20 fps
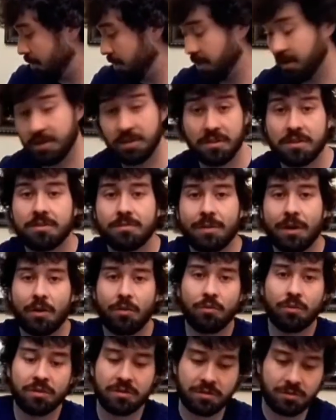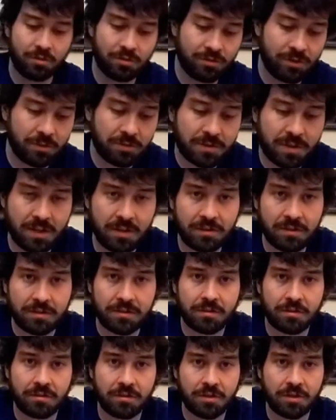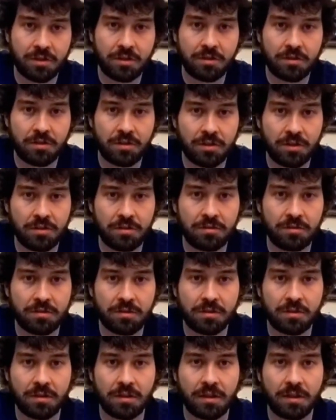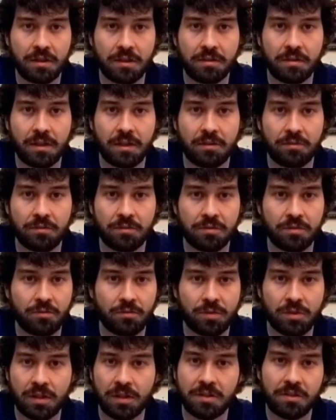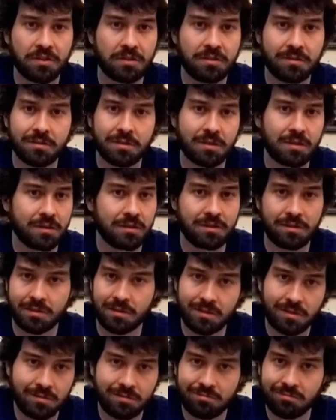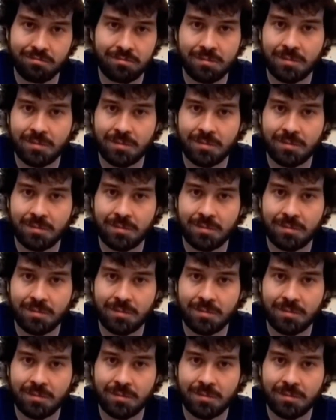opinions about what sort of upscaling solution you should use, and that was the one I chose because